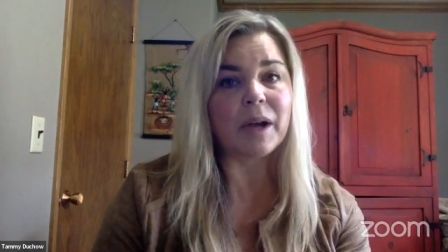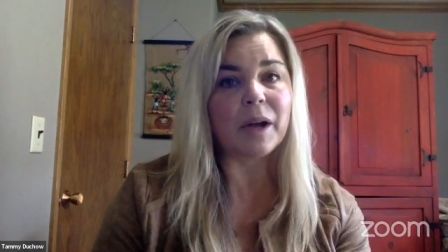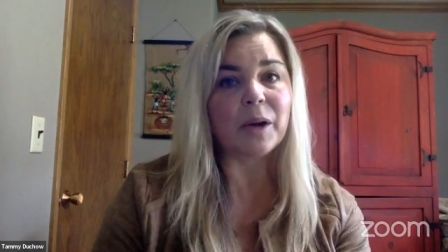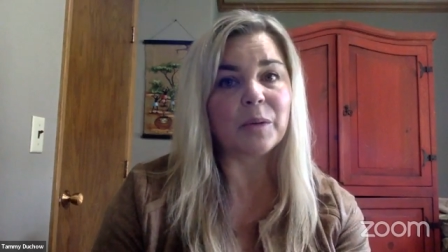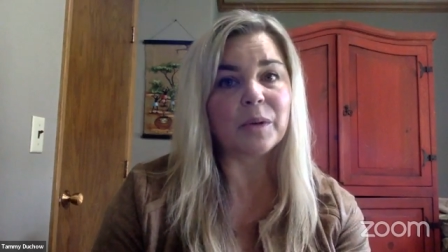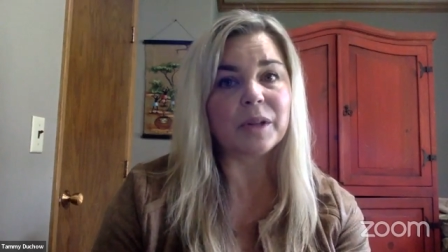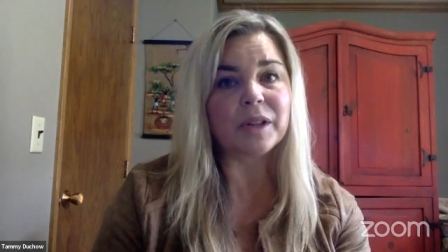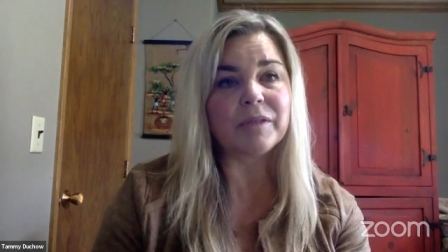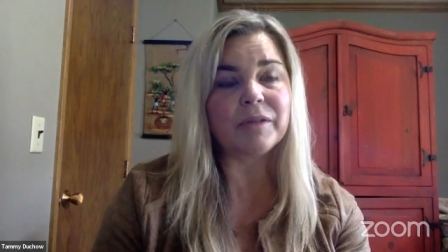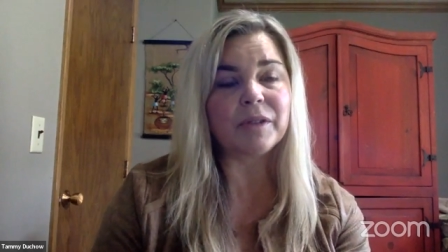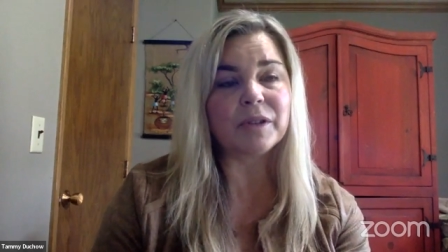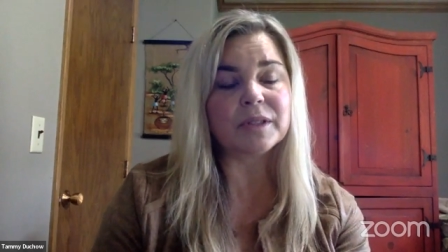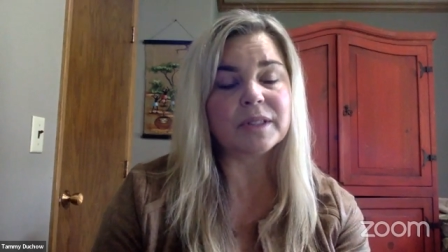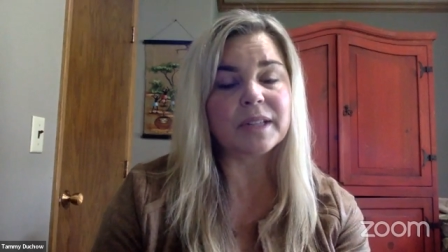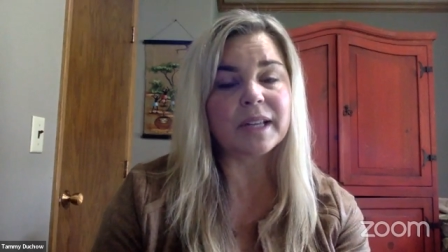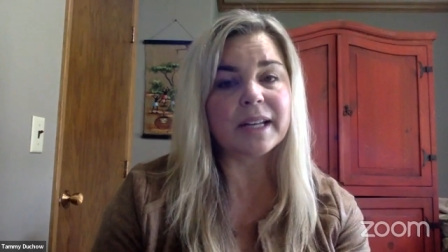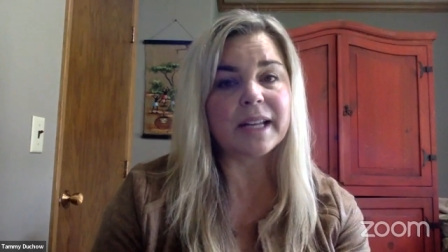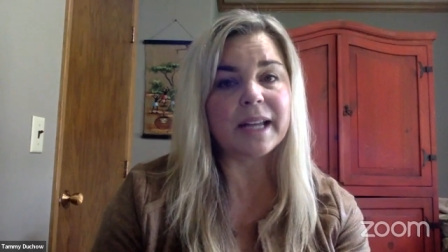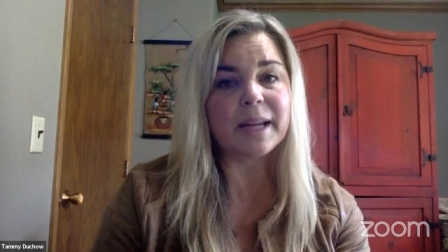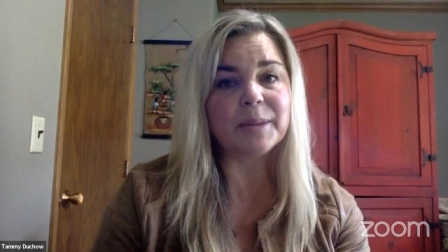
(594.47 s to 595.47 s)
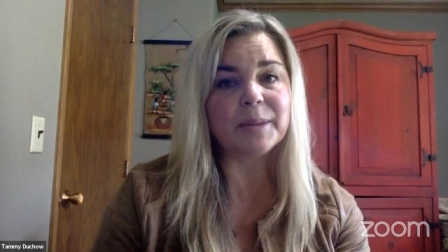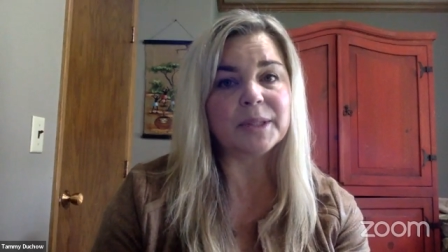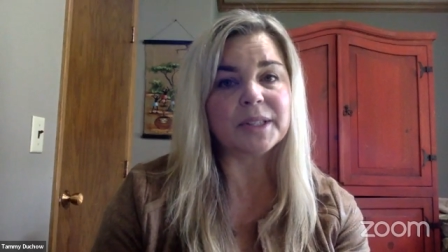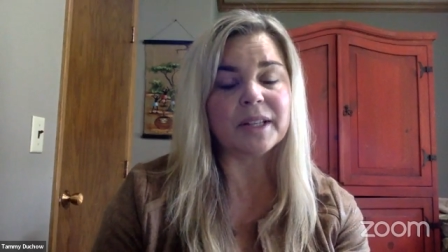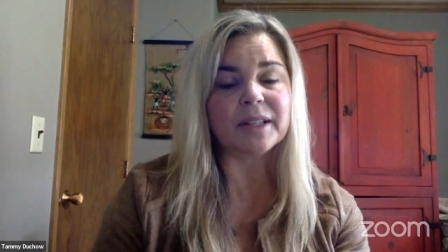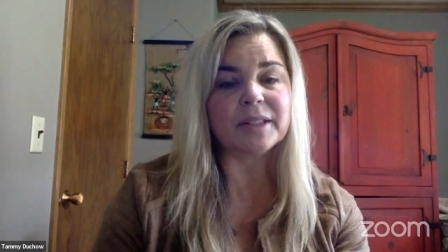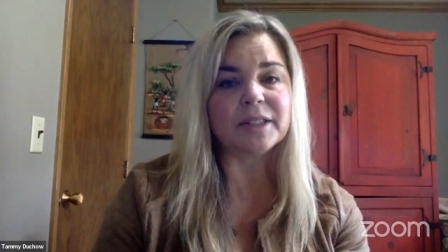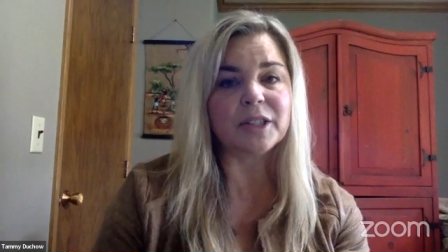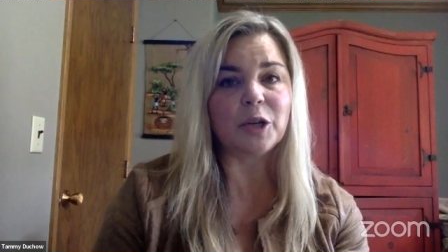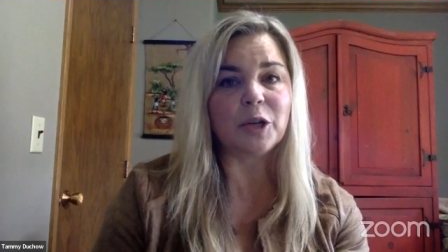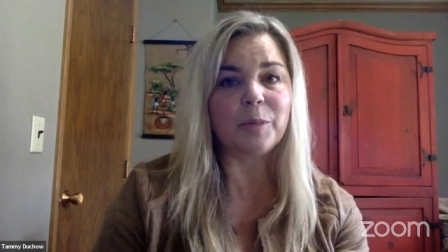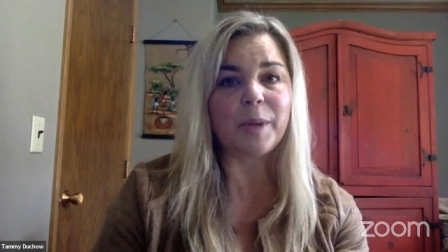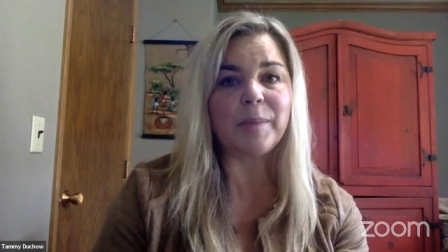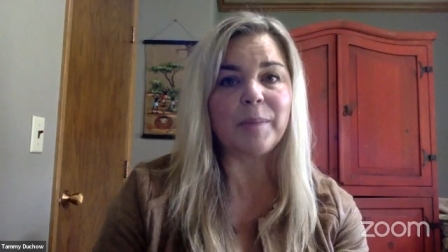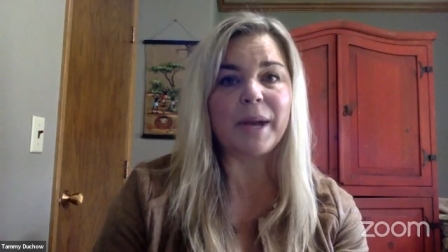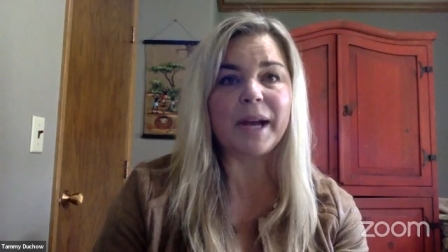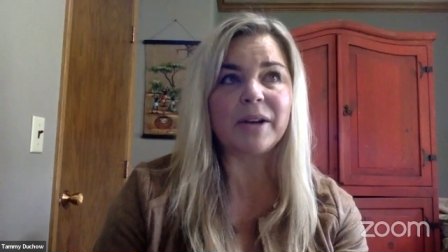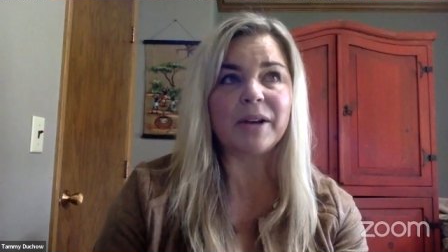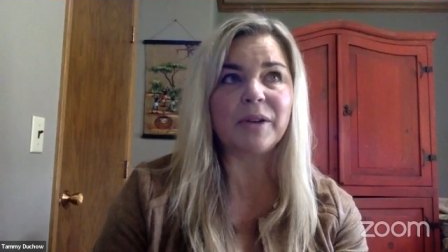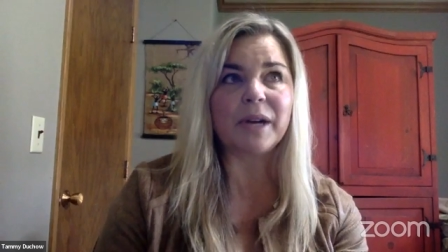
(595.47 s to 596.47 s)
I really focused on Amazon. So my
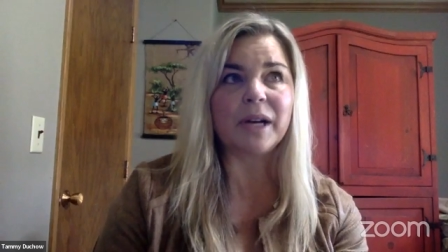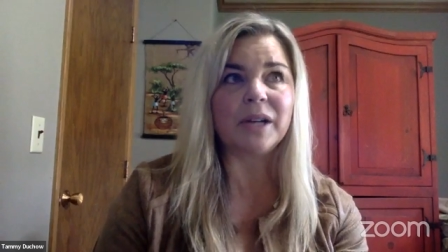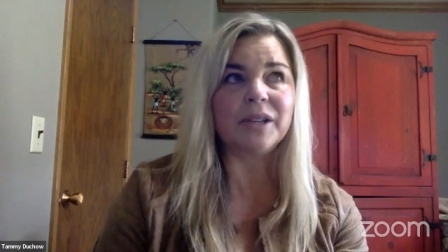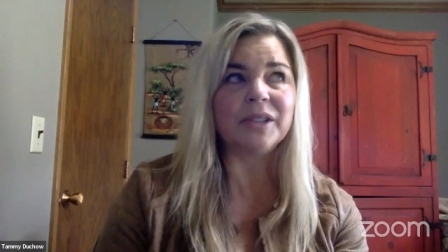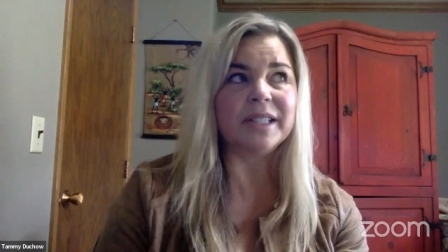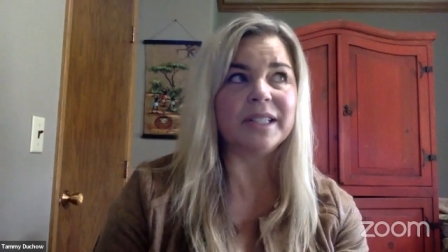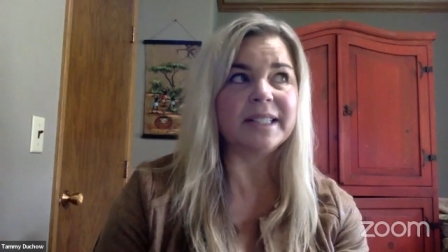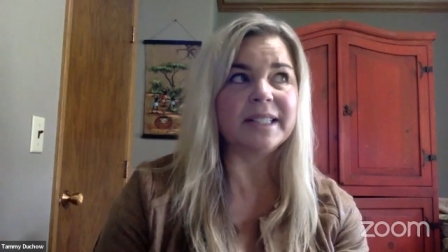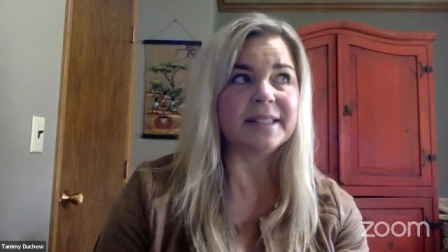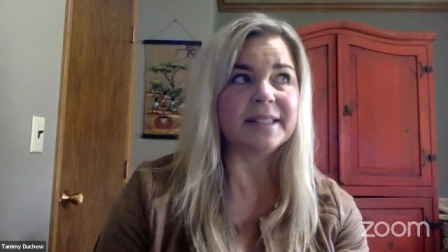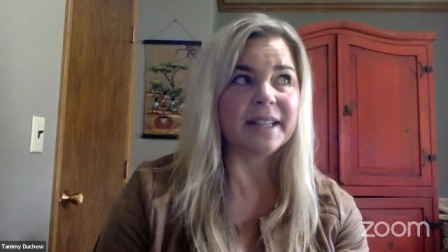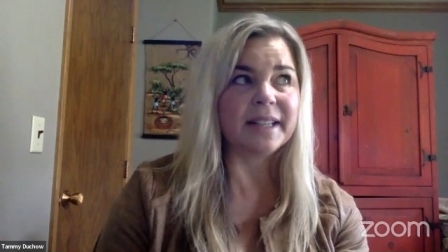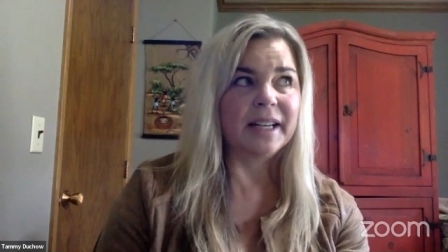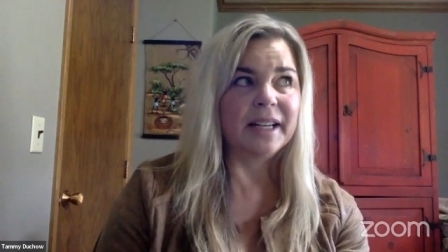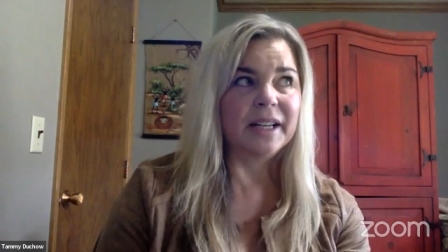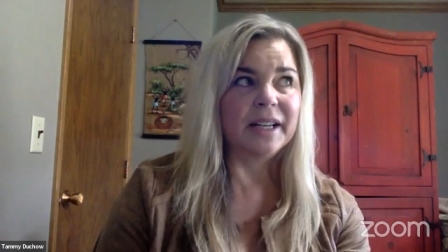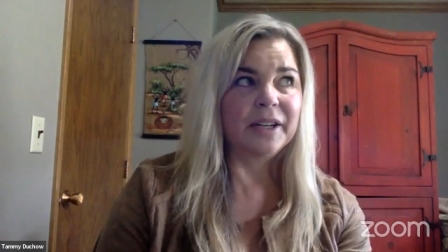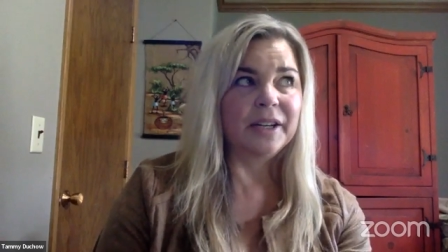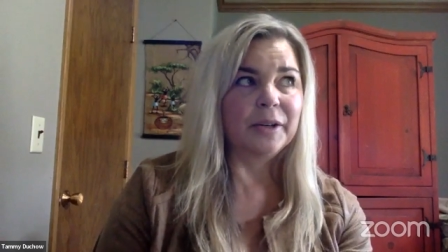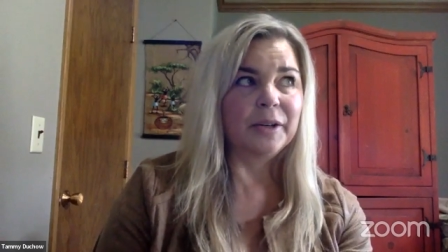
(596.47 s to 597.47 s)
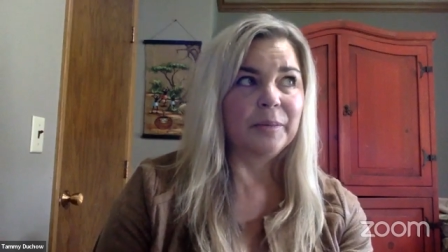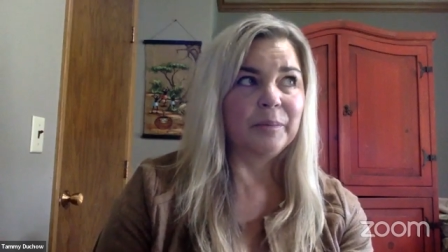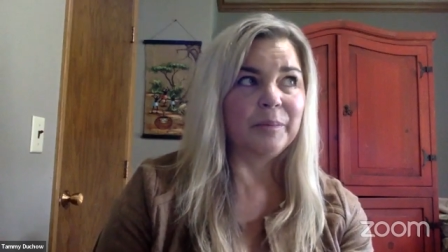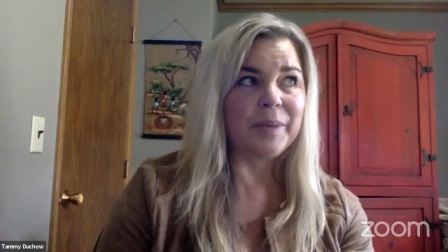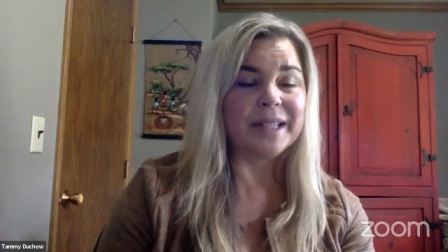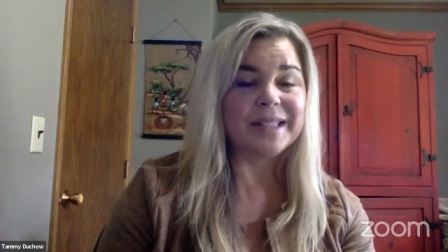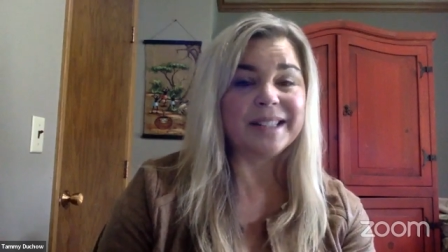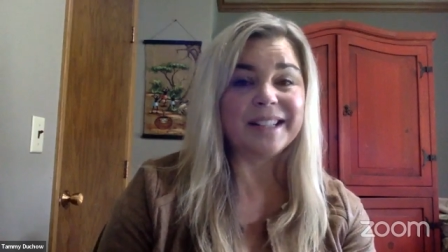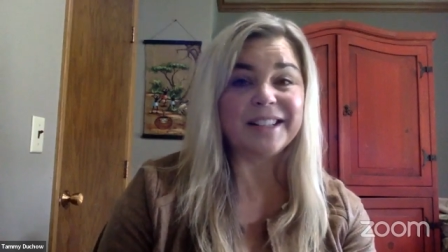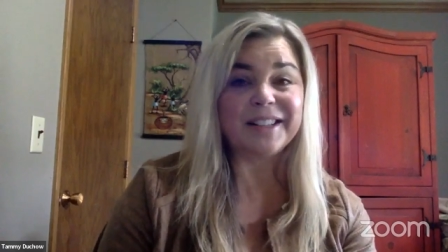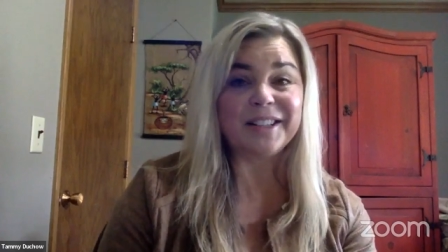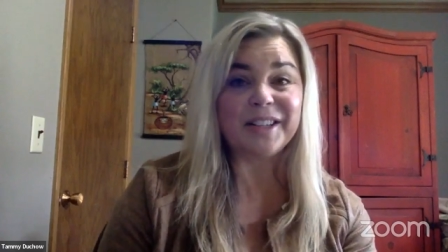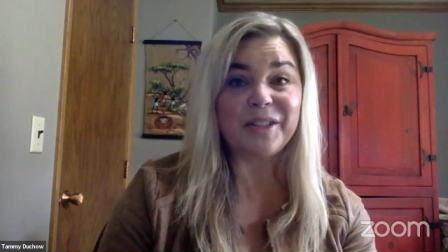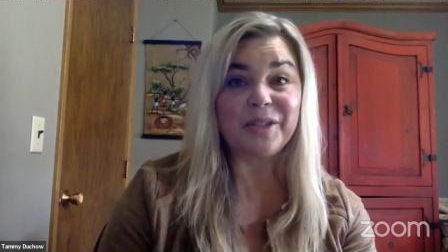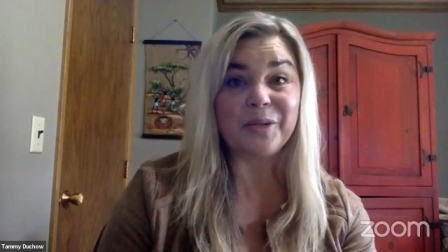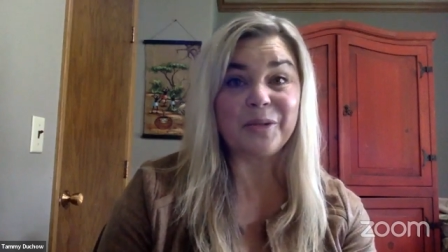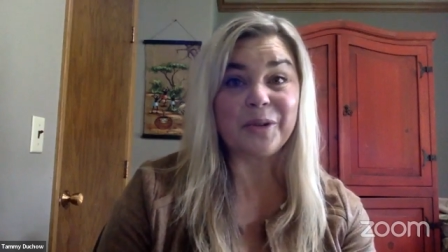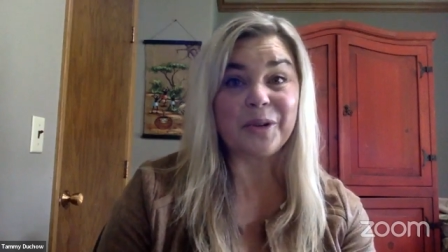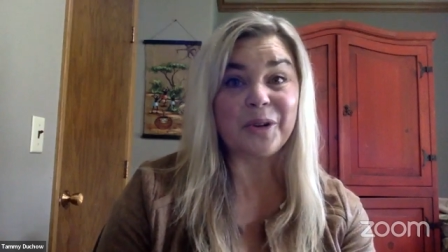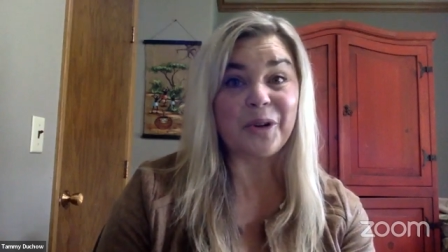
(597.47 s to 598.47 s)
background is basically
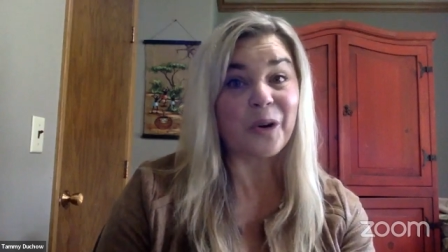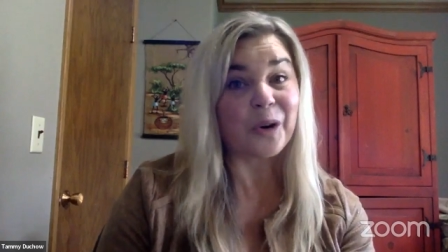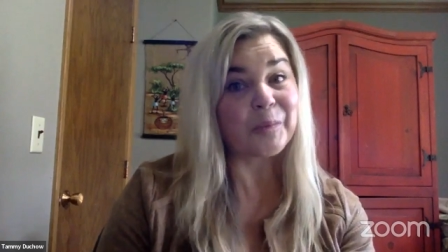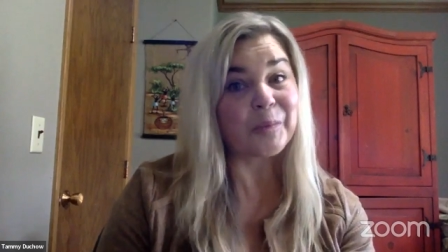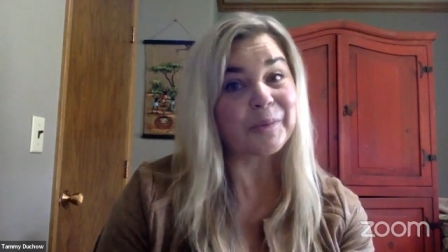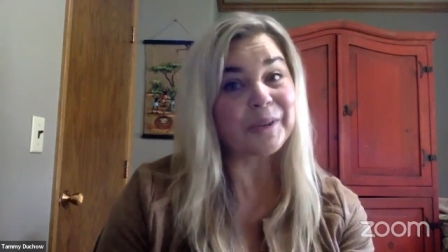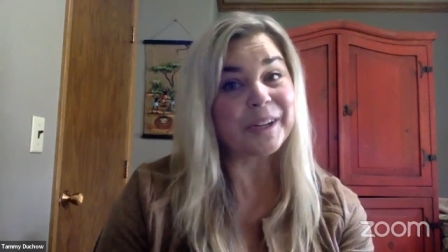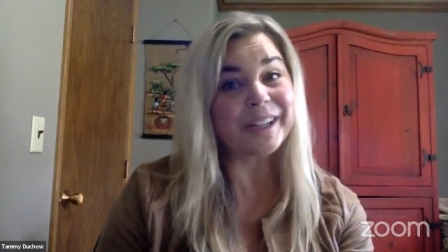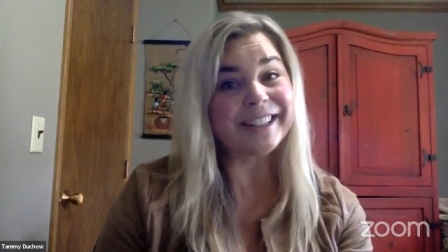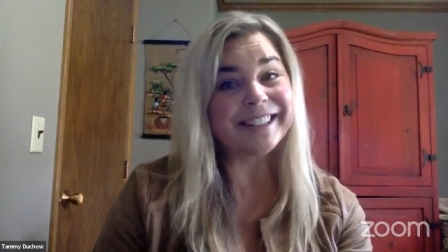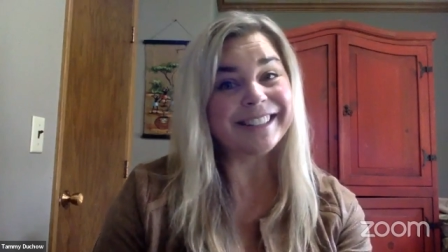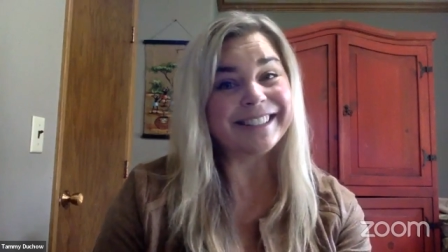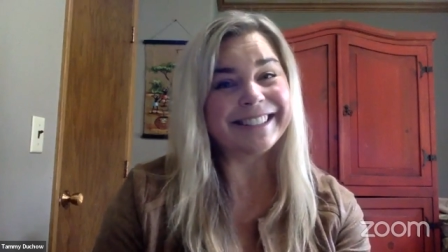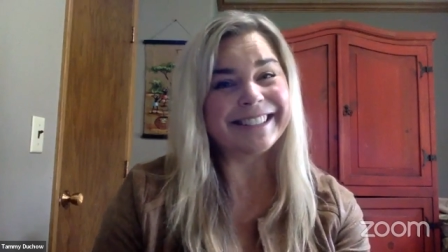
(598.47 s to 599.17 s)
through a corporate